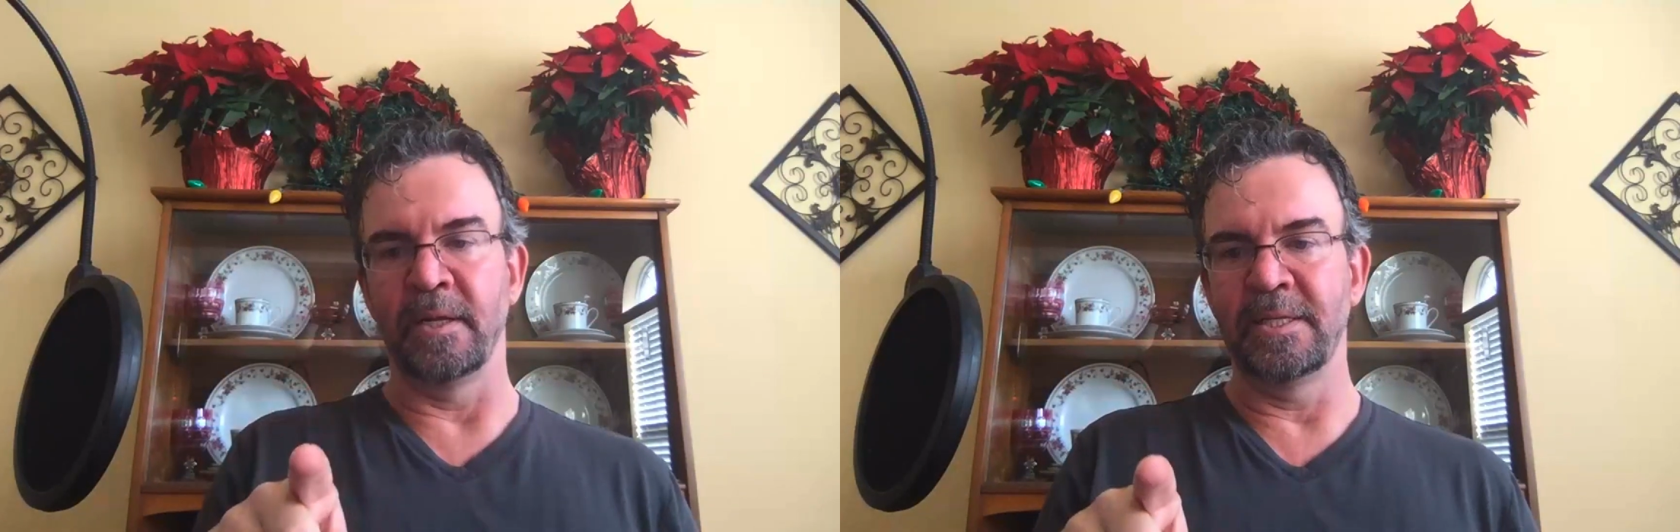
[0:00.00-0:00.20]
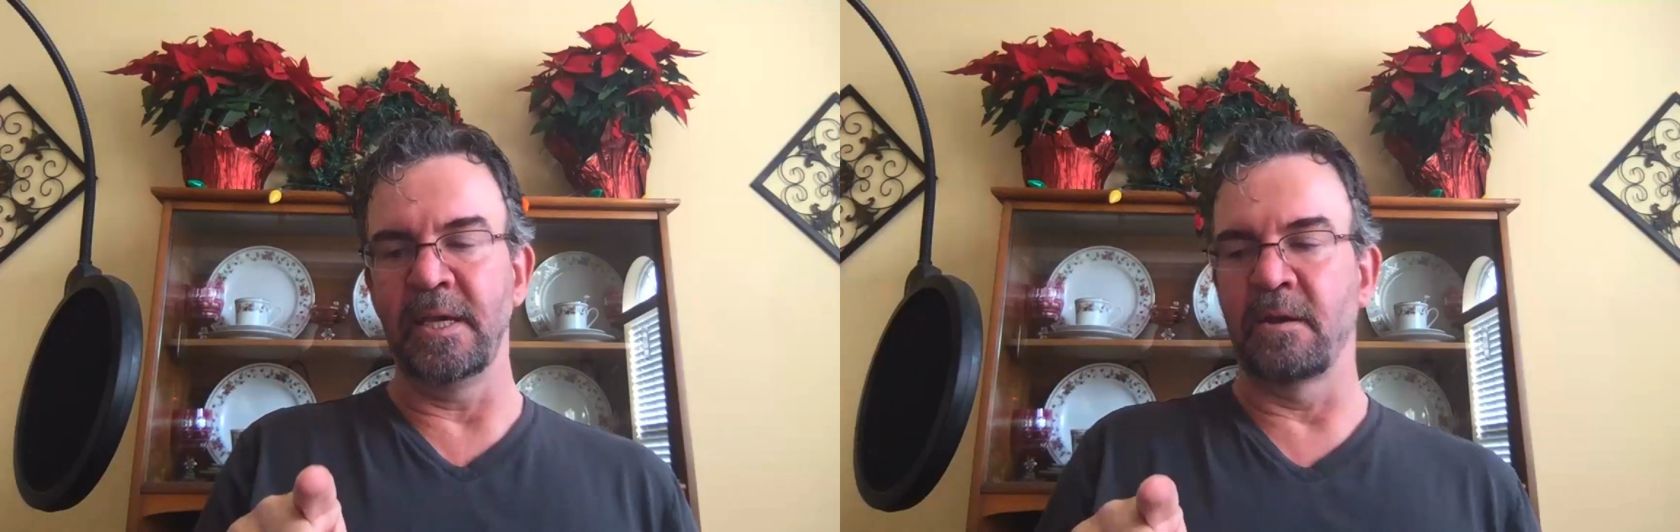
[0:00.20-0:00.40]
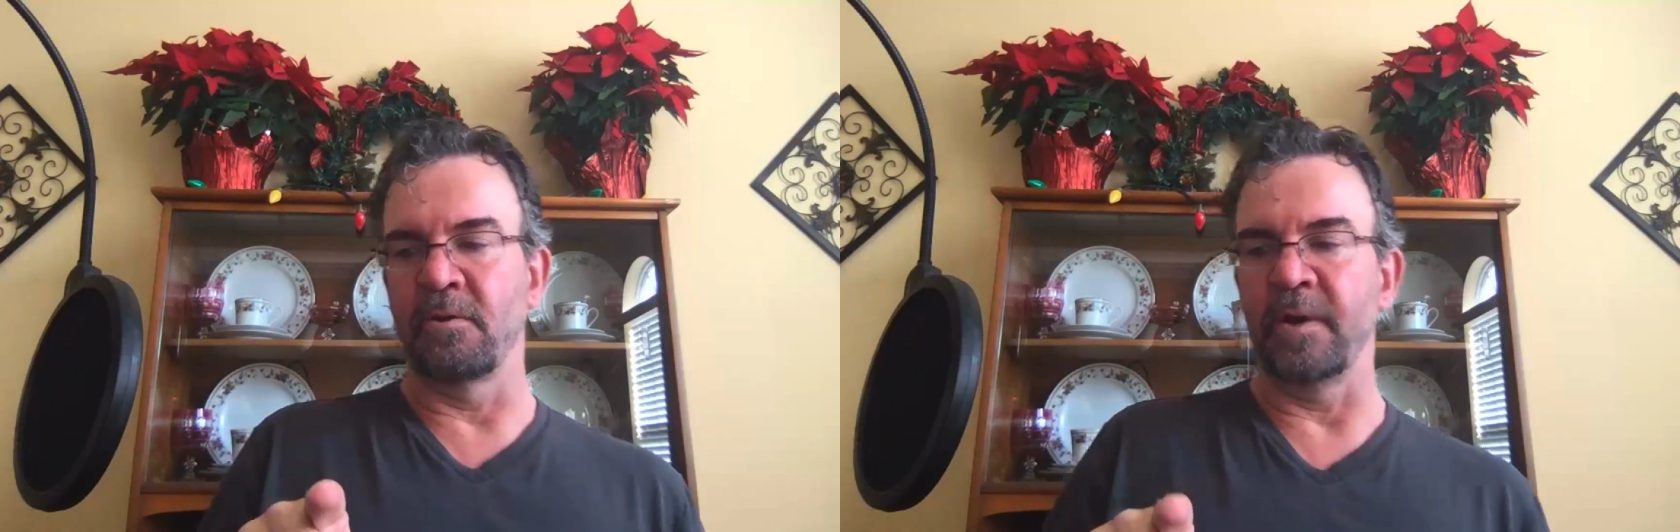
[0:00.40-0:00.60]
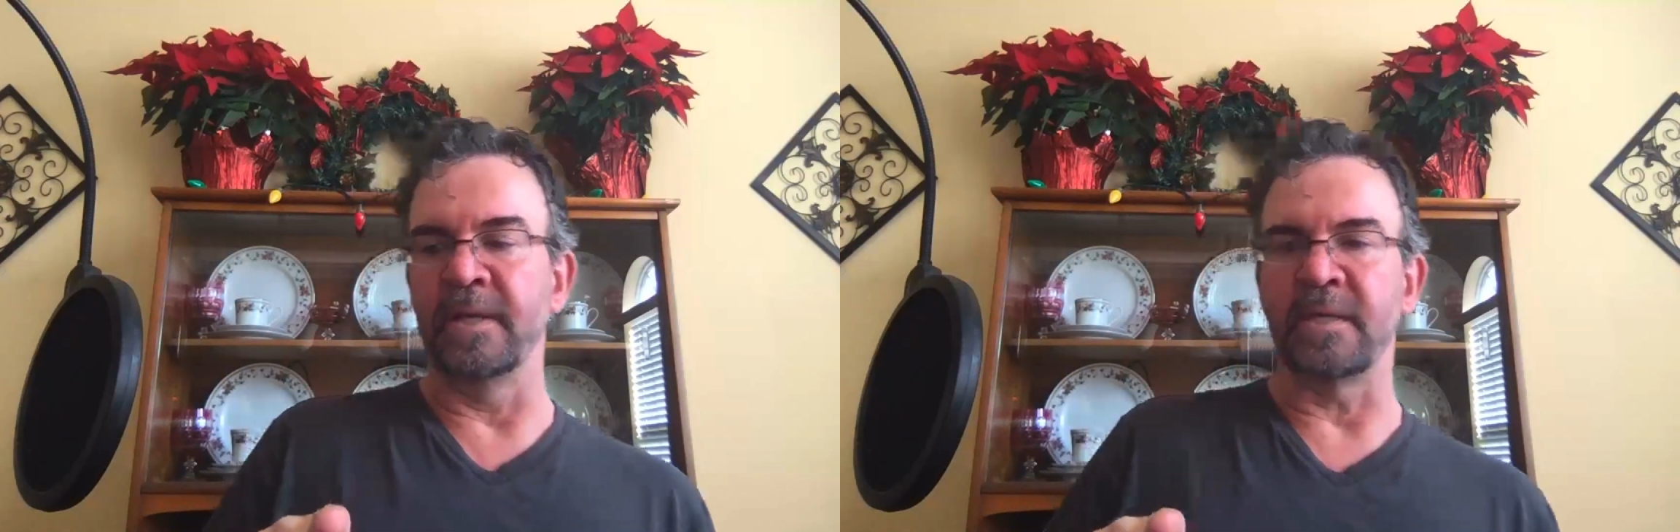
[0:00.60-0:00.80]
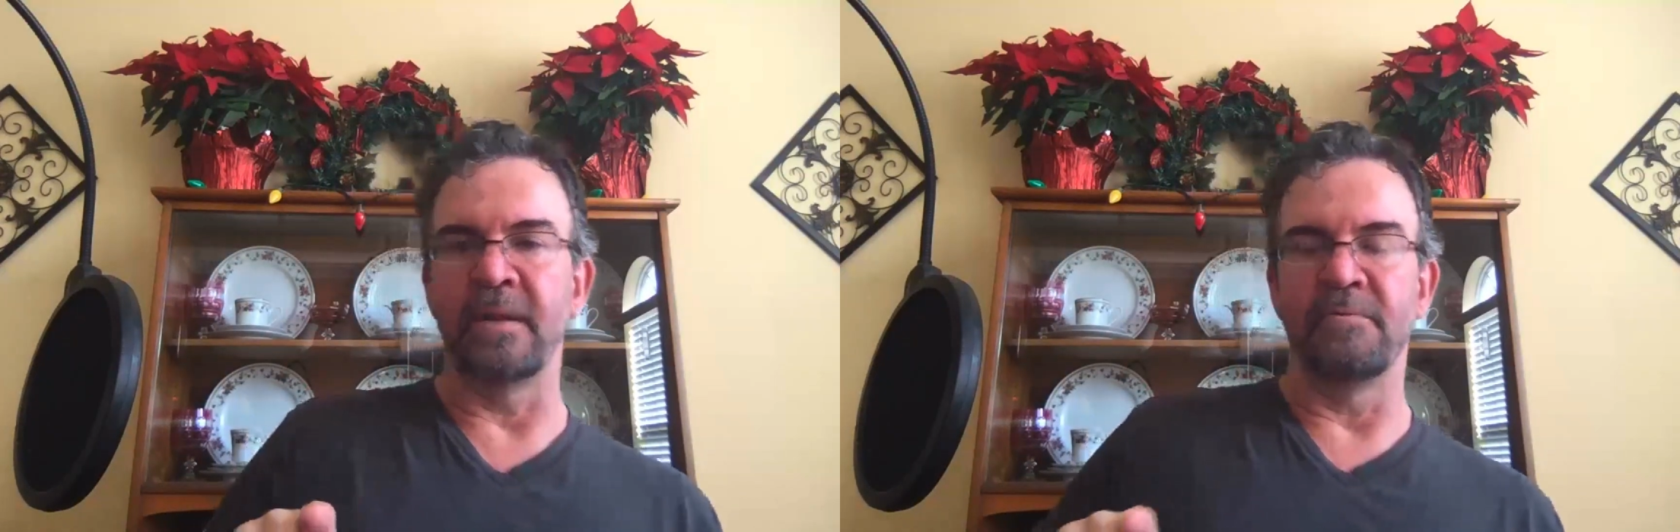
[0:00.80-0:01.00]
a
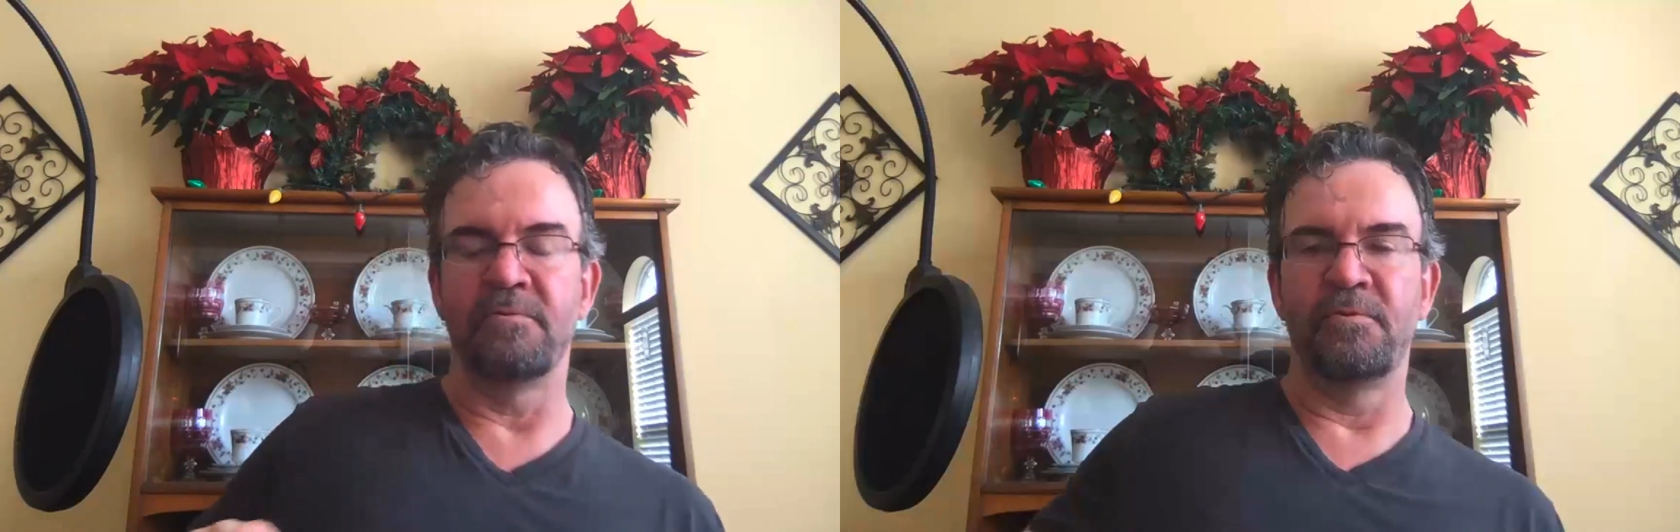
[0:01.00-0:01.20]
decrease and a